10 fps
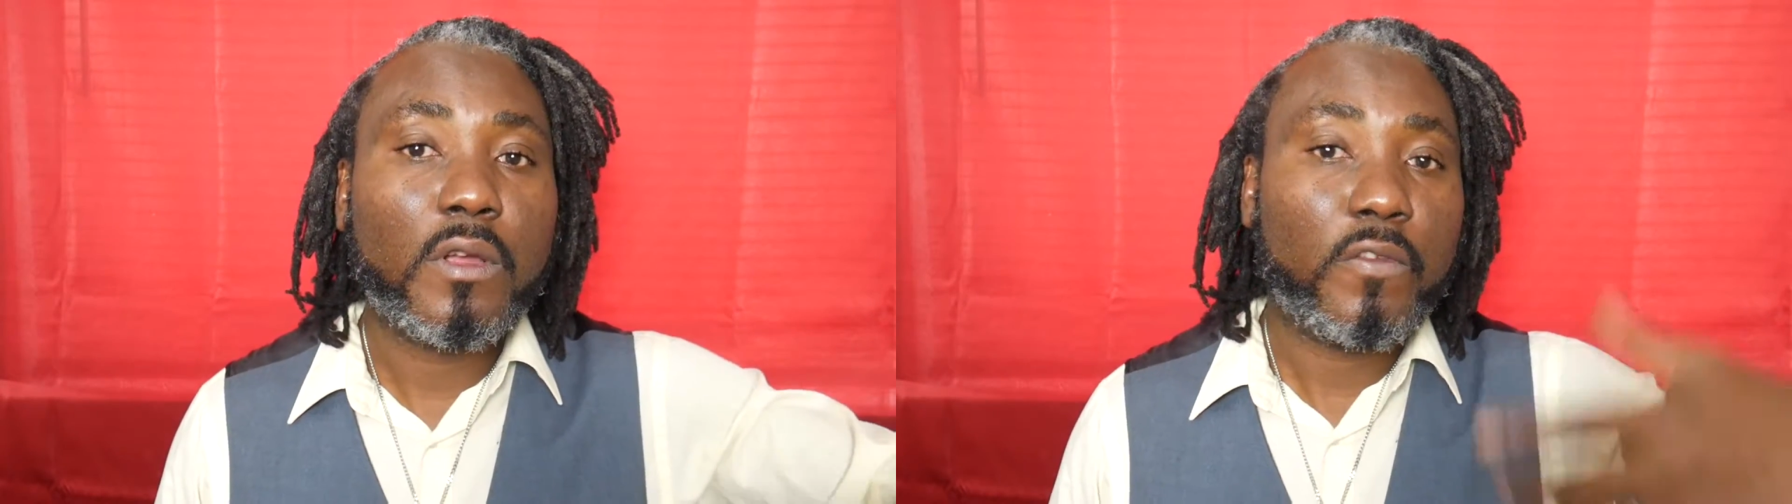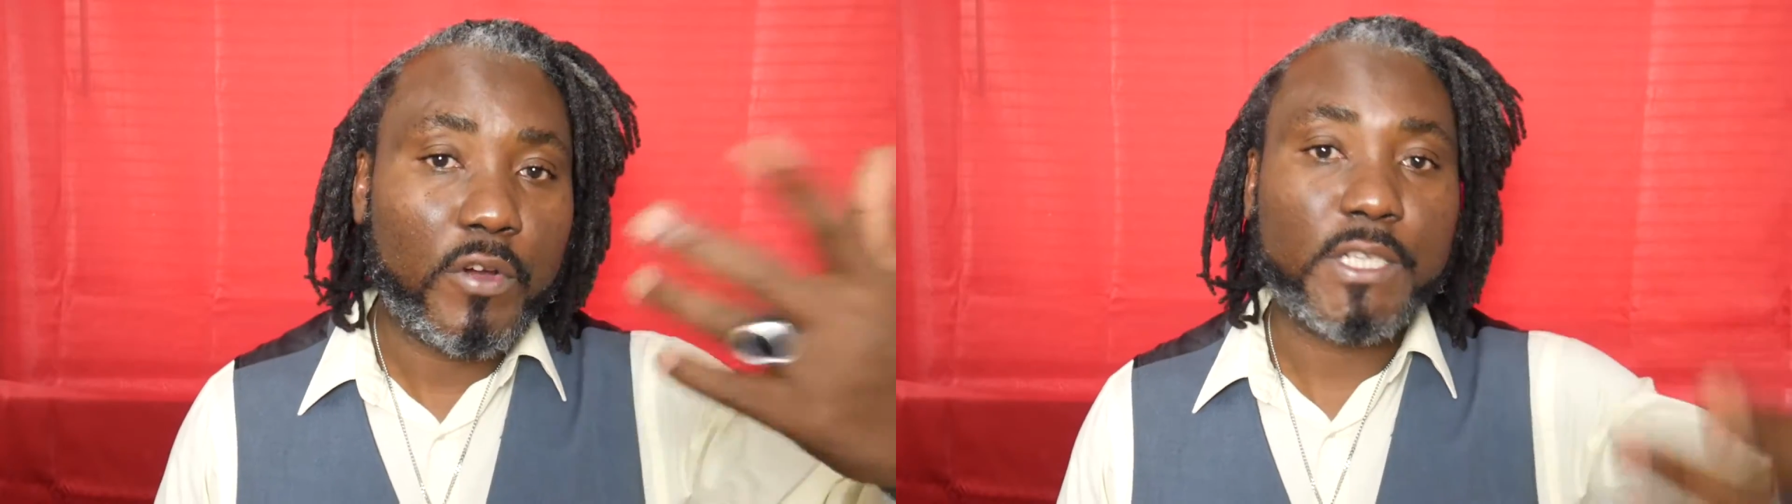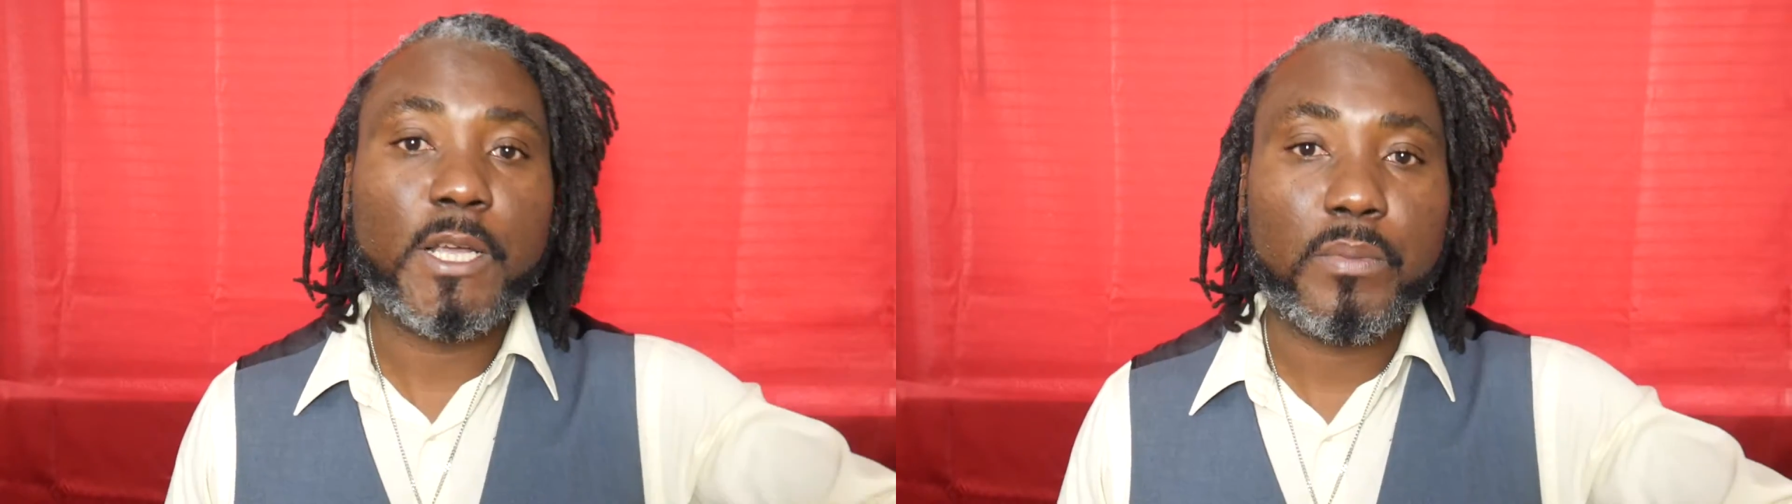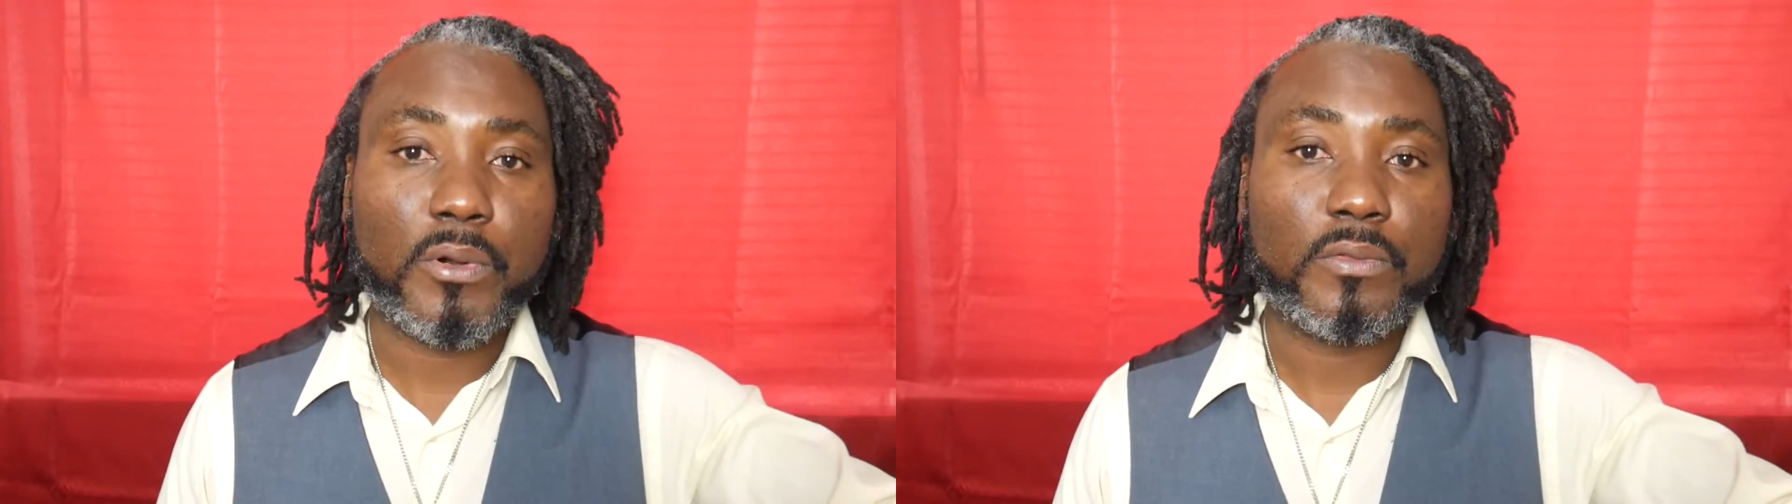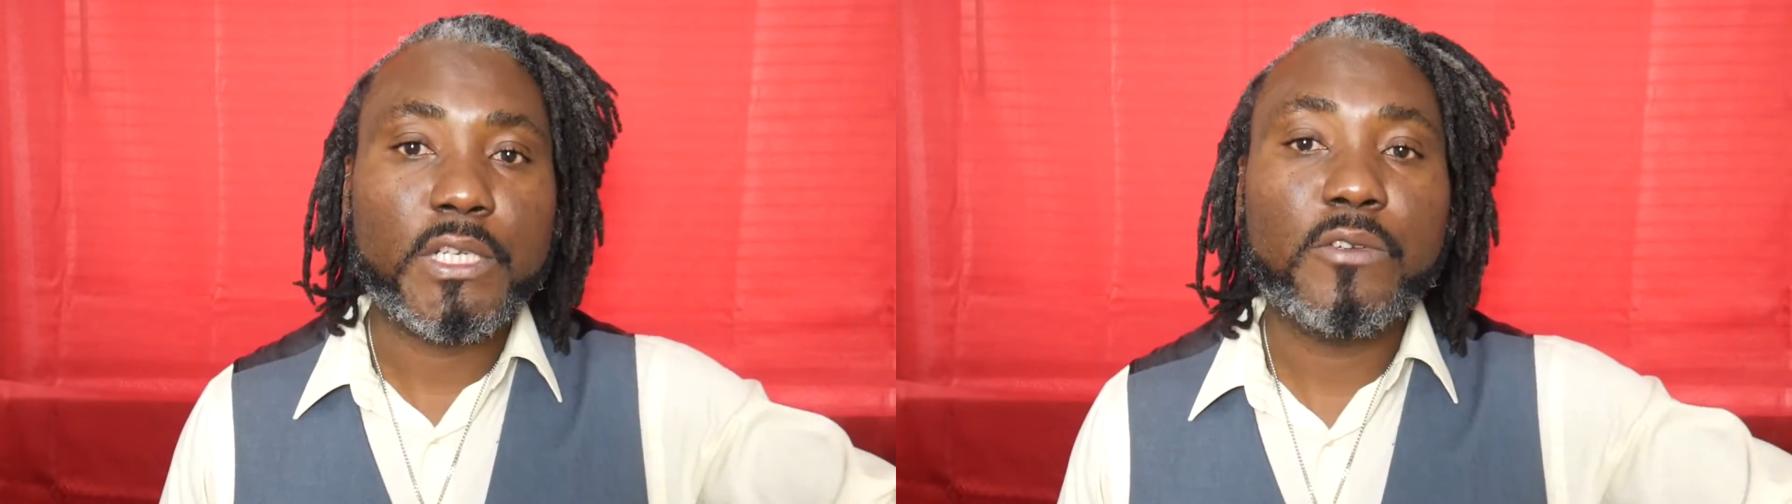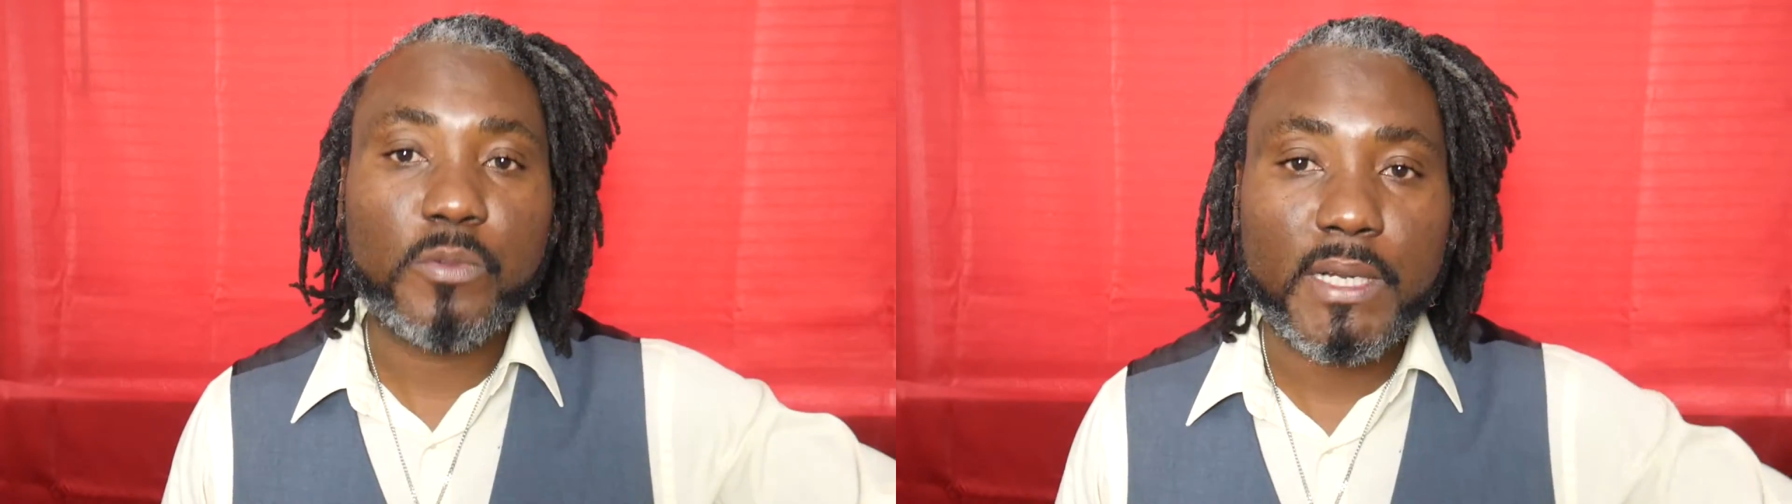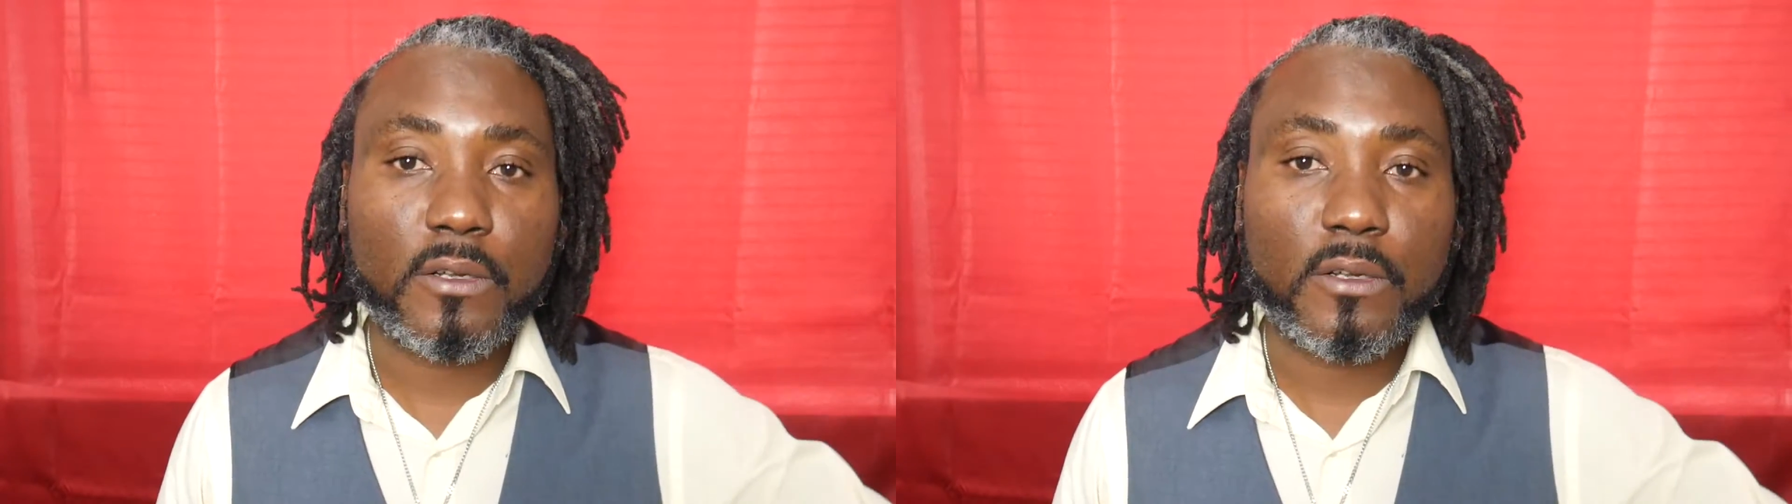For example, here's what